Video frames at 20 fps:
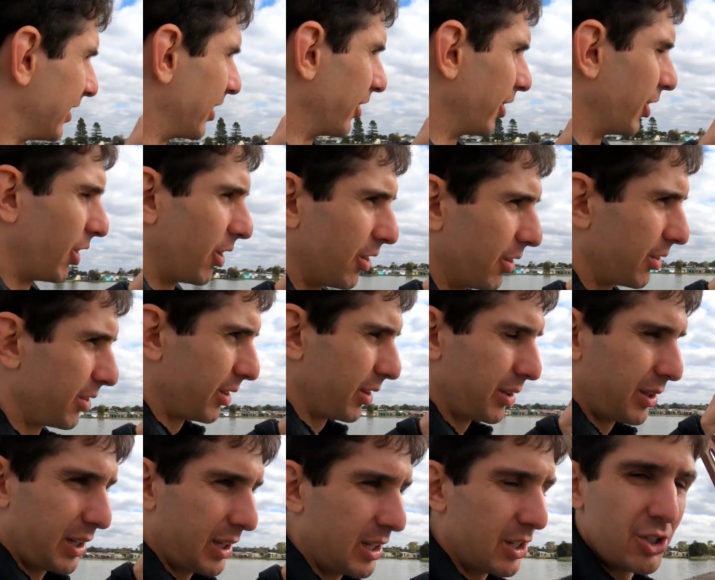though,
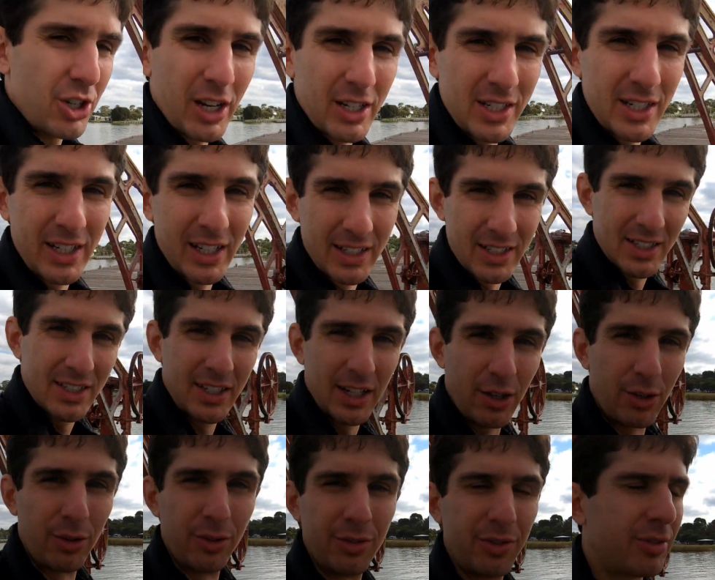on the jetty
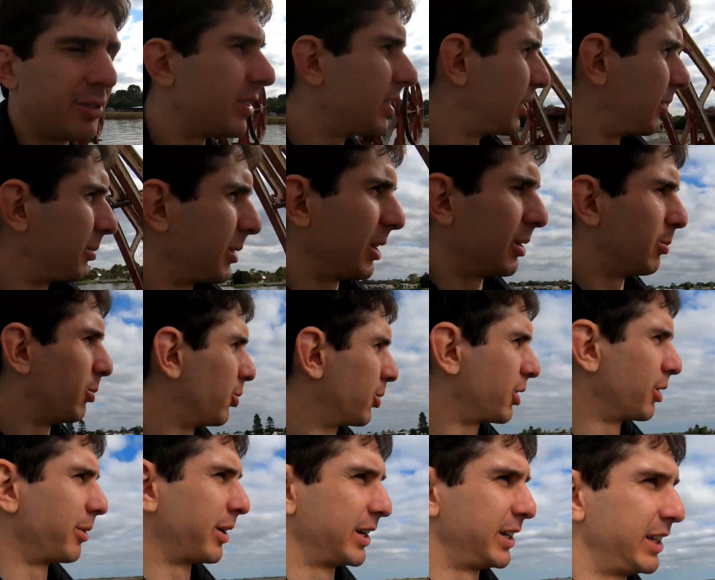itself, now I'm going to
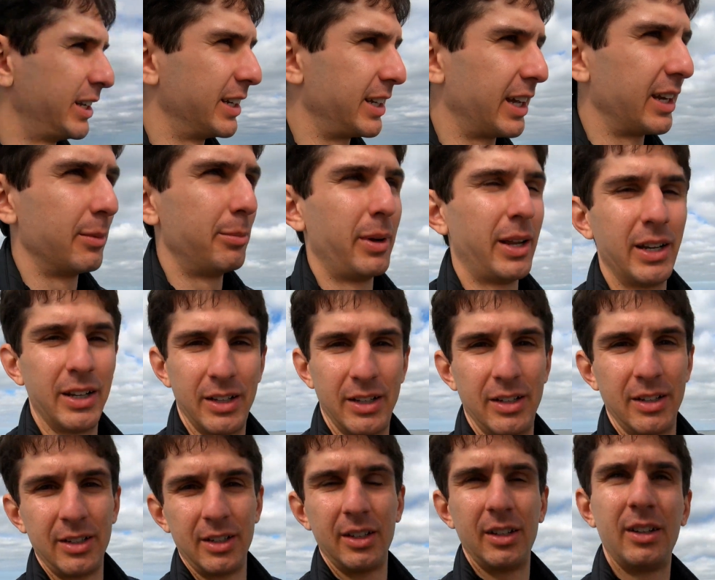walk around here to get a better
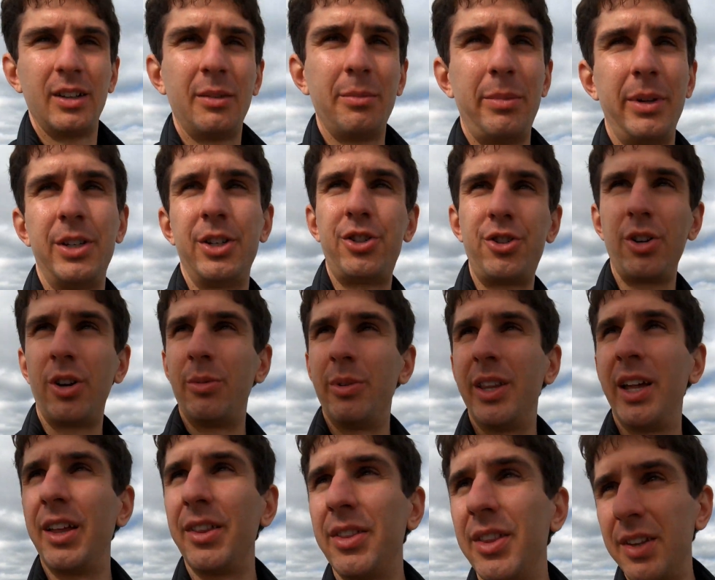shot
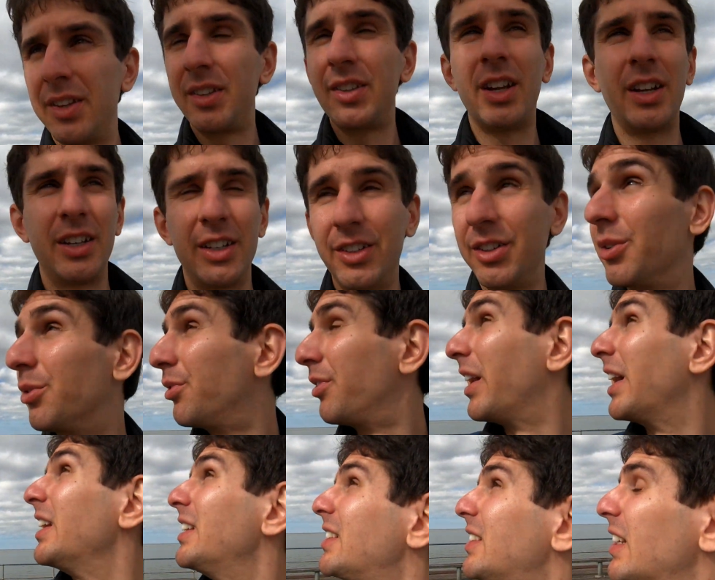without the sun in your
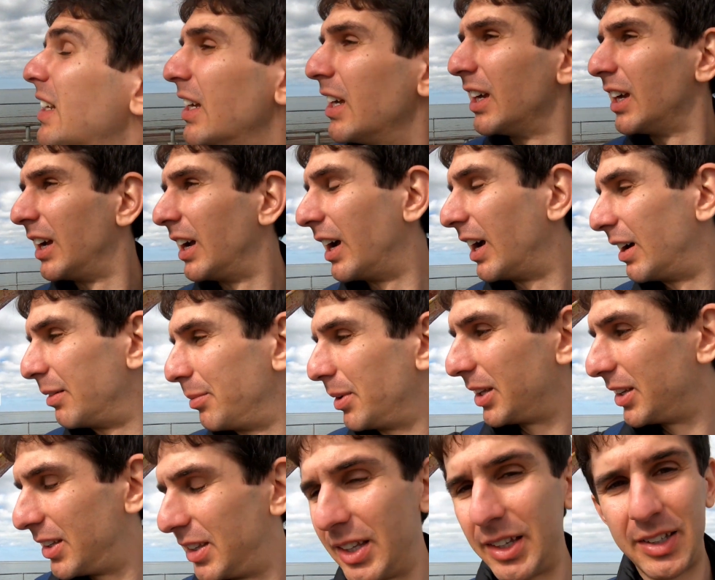face,
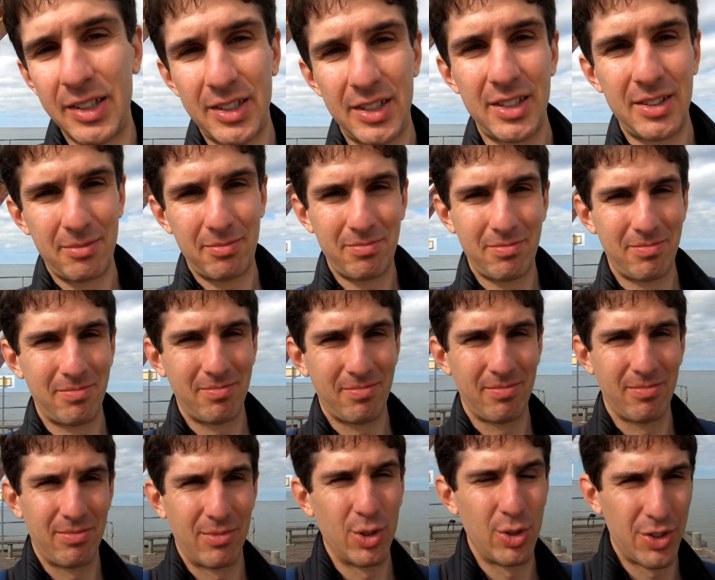is this,
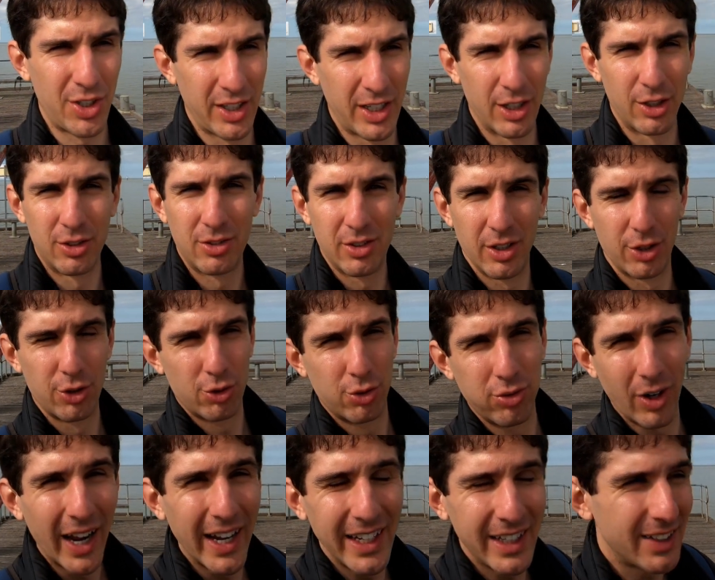looks like a
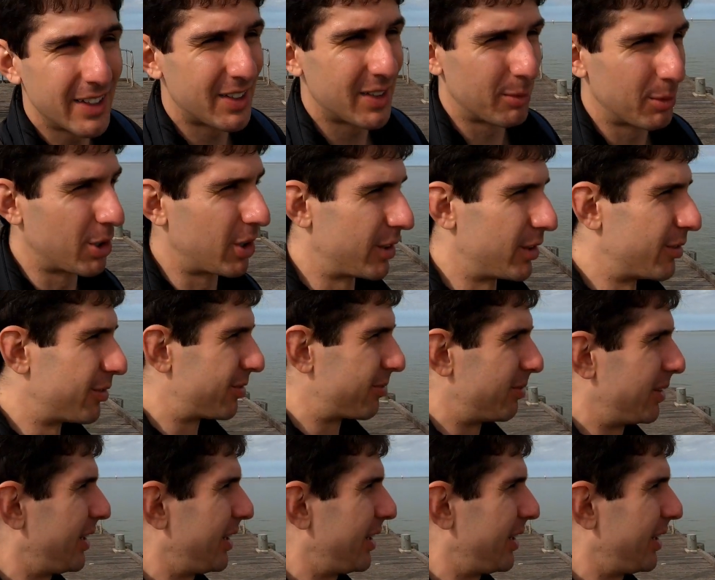crane, some kind of